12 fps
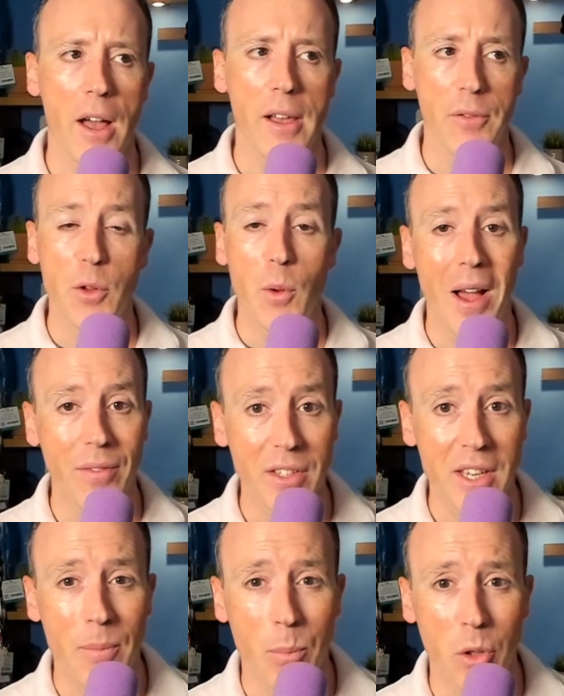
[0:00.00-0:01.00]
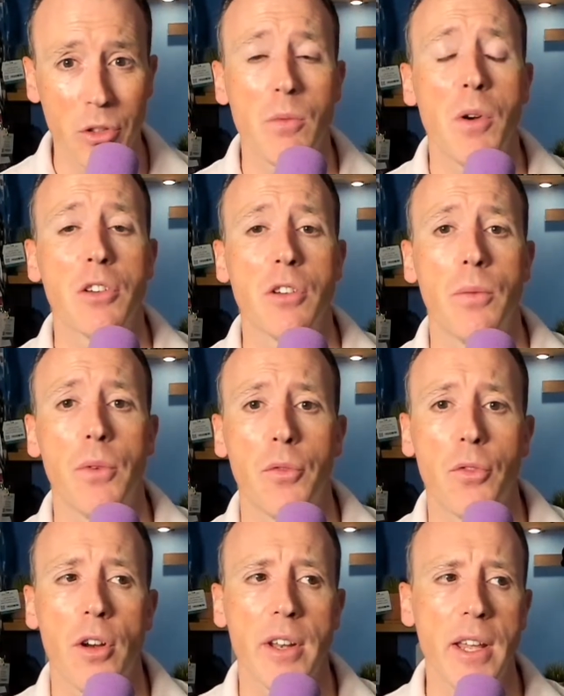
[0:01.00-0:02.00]
If you haven't yet booked a workshop for the
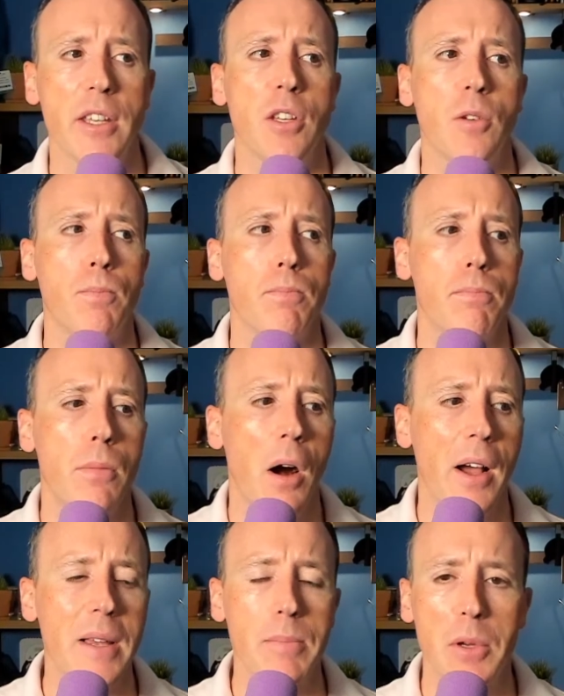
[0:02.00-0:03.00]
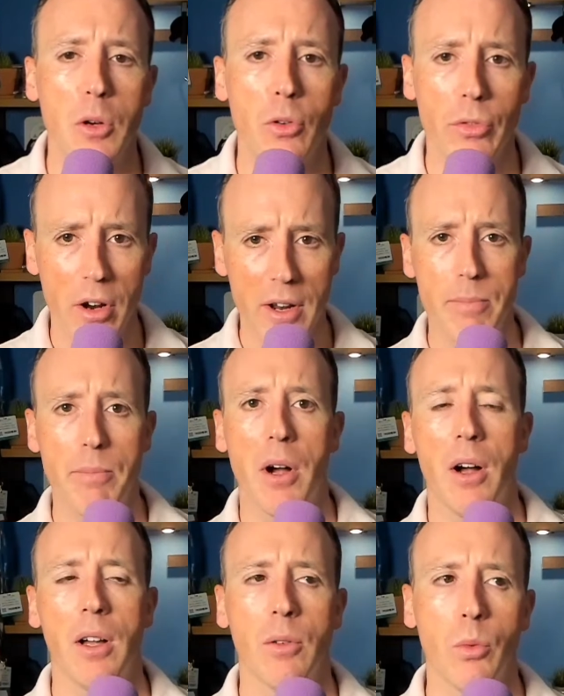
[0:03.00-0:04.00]
Friday, you might be all right, but
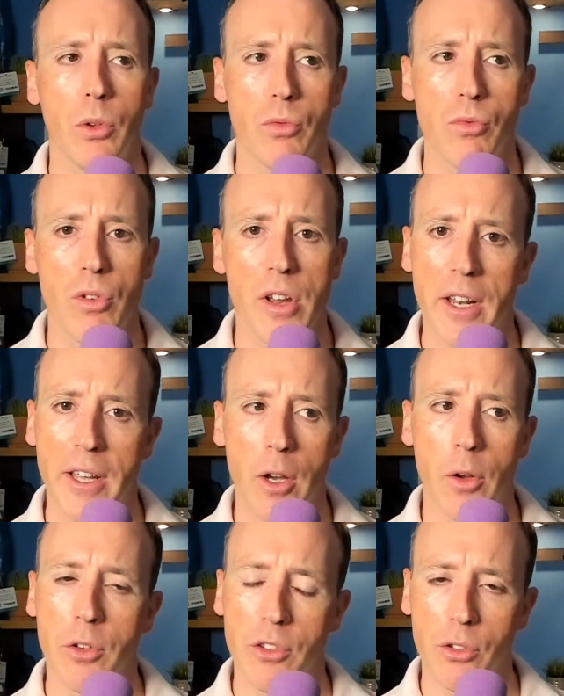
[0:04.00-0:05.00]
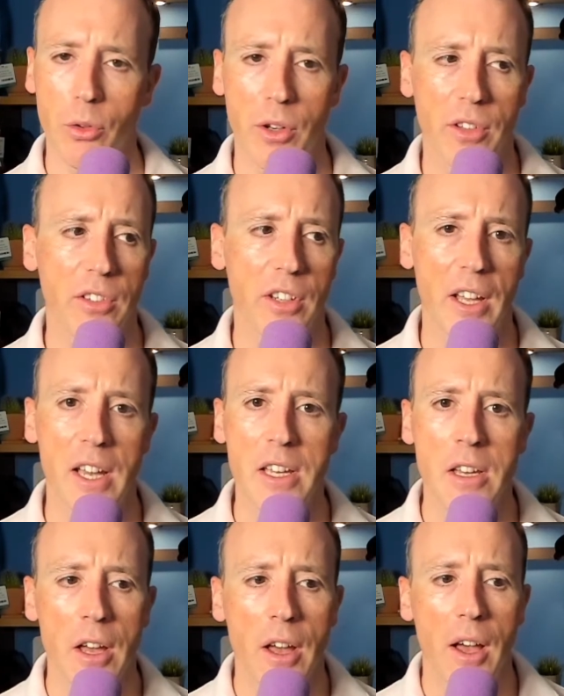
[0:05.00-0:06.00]
I would really go and sort it
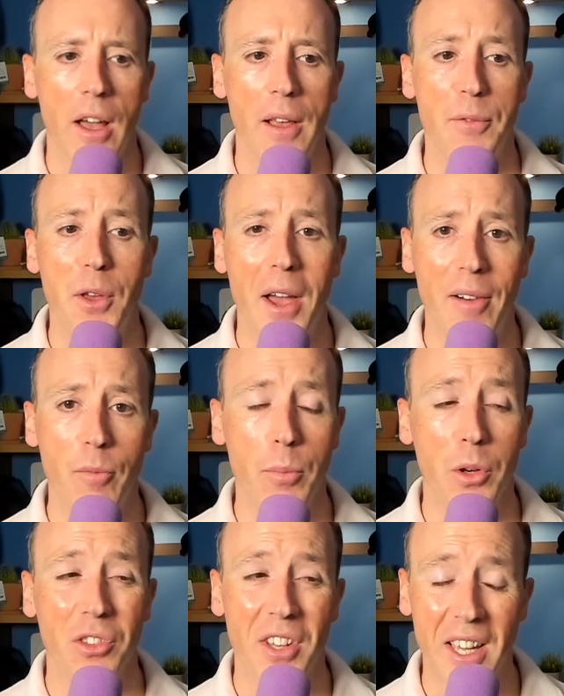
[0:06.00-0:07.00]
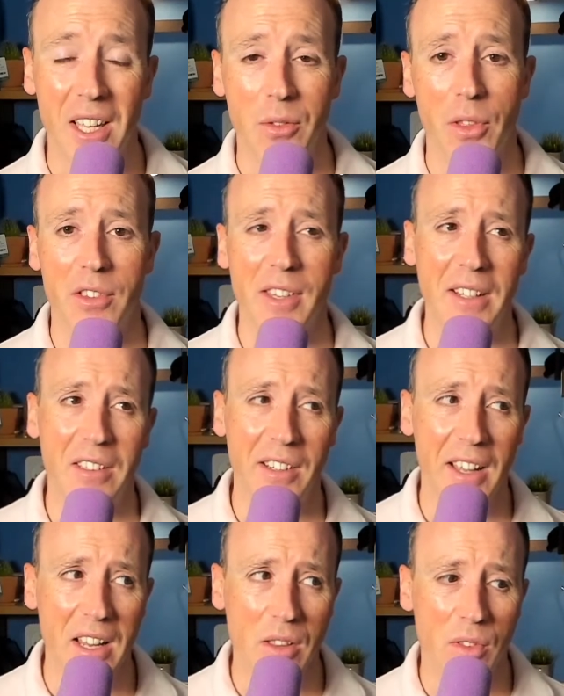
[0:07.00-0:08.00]
today. If you haven't booked tickets for the
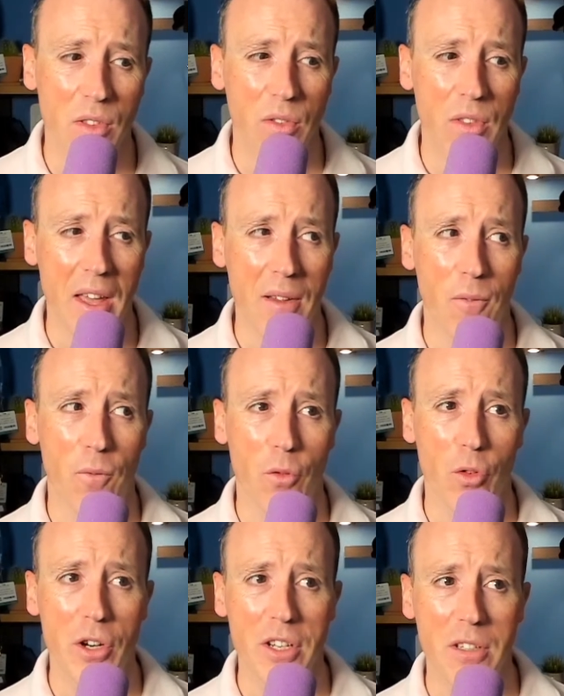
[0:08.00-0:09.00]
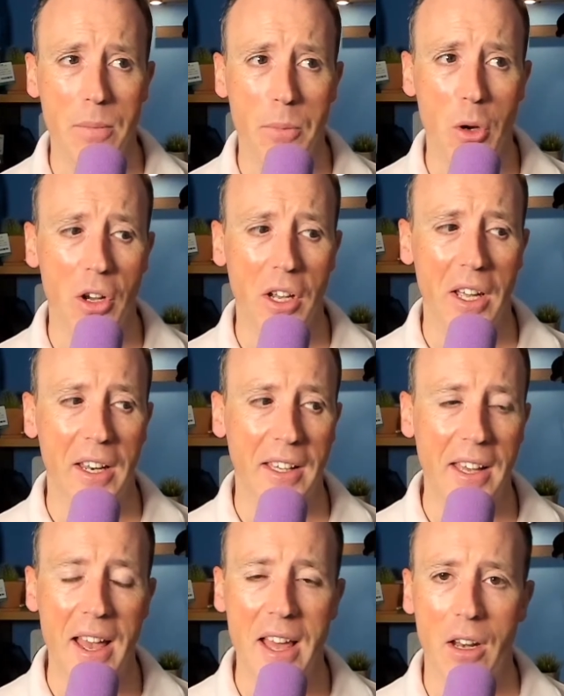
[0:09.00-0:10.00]
Saturday, they're free to book. And
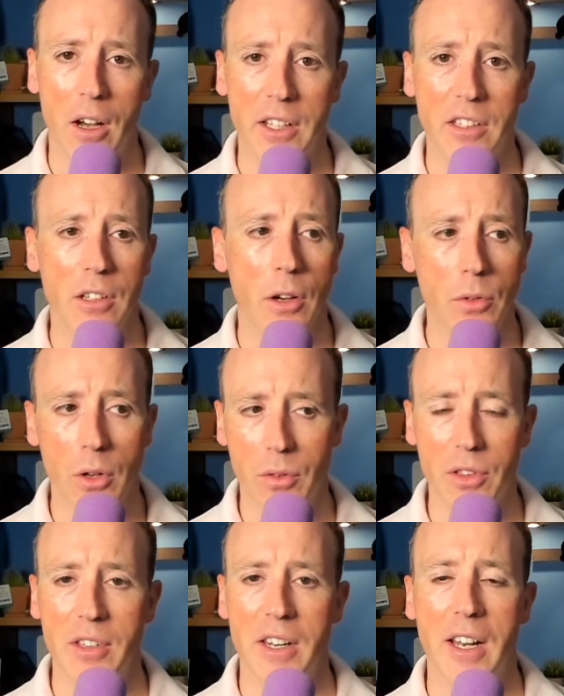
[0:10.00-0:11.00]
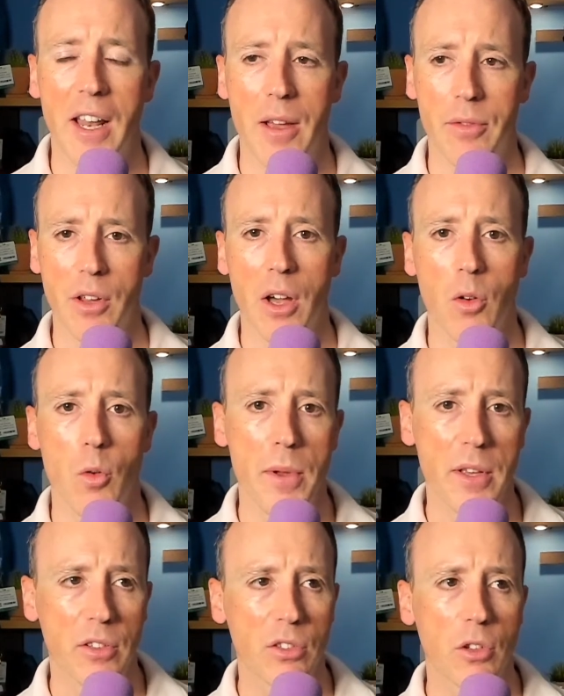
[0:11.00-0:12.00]
again, I don't know if there's any left. I would
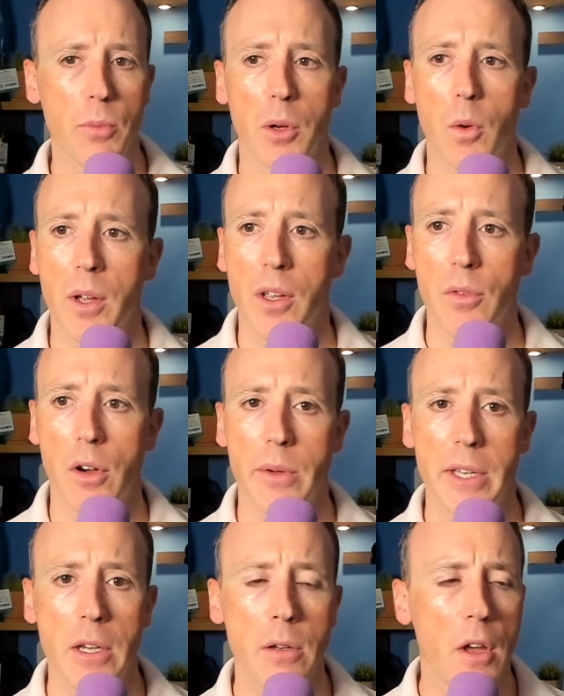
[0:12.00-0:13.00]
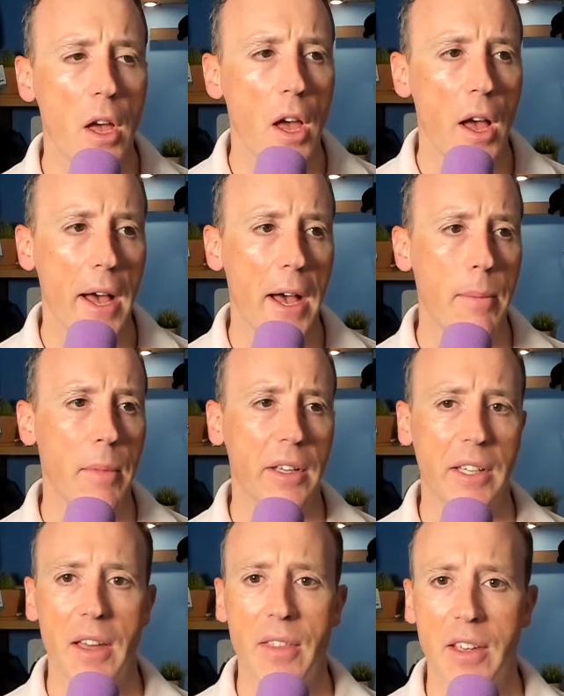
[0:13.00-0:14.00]
be super quick if I were you,
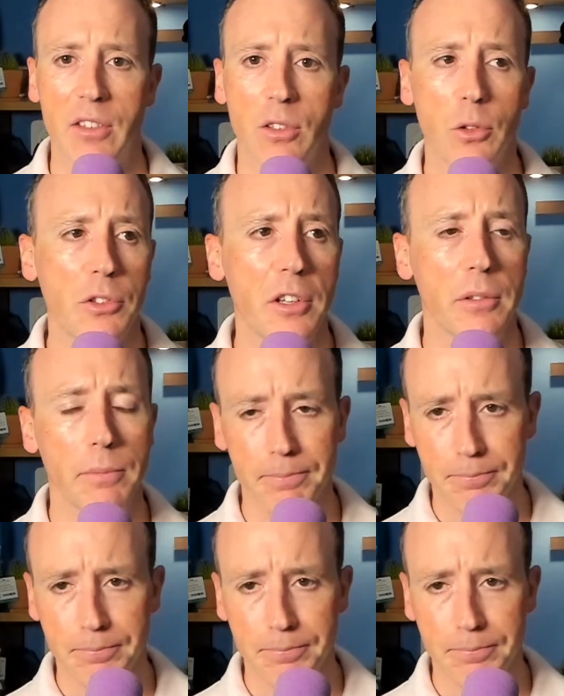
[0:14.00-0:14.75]
and get that sorted.